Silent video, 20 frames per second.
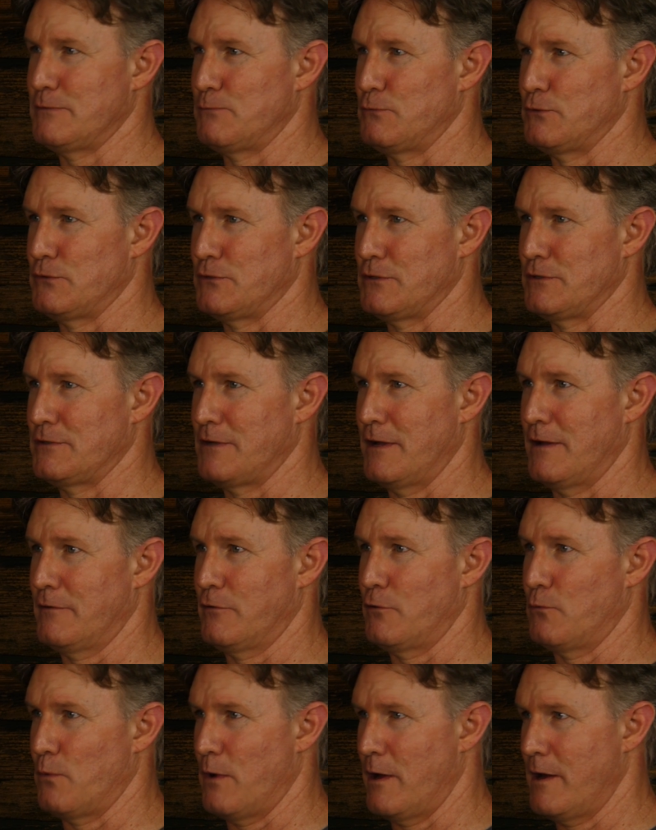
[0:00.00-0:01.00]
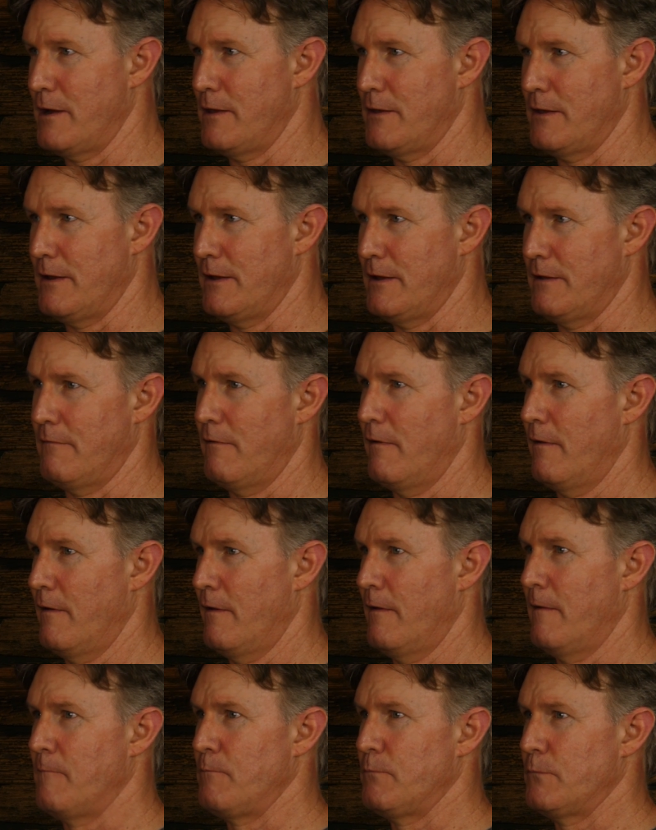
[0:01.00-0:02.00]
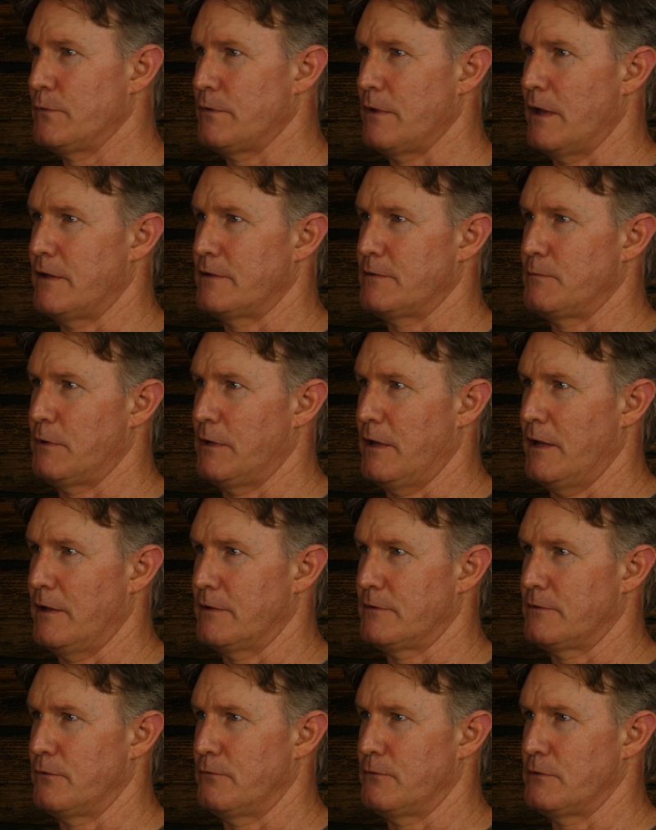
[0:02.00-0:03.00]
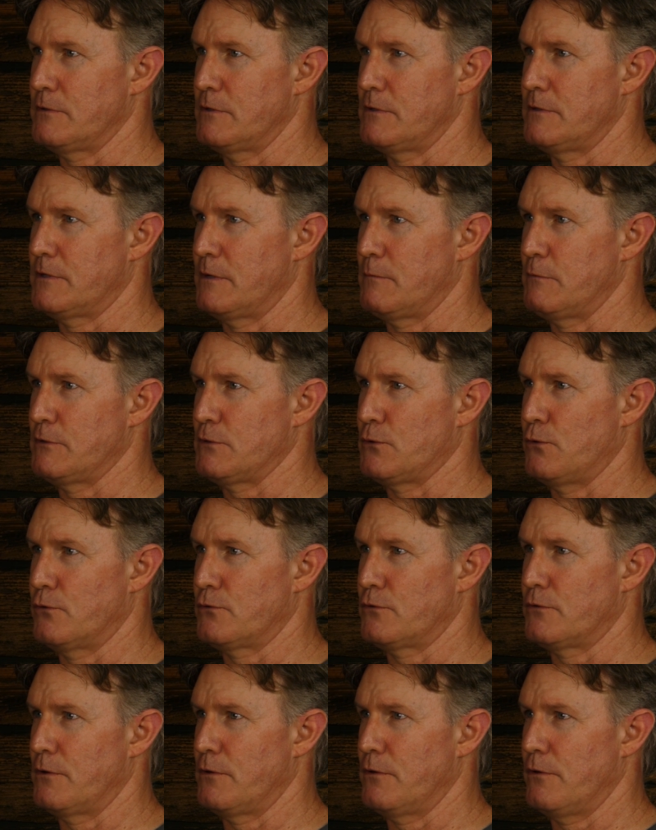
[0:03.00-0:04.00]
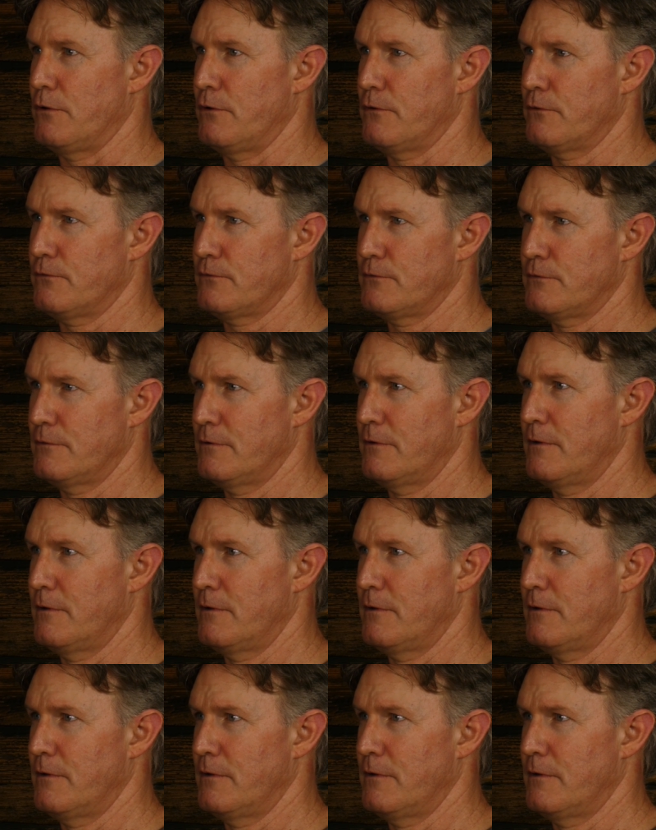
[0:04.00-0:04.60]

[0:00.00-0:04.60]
was just starting to wane, and then he started something else. Obviously he's going to be scorching the logs.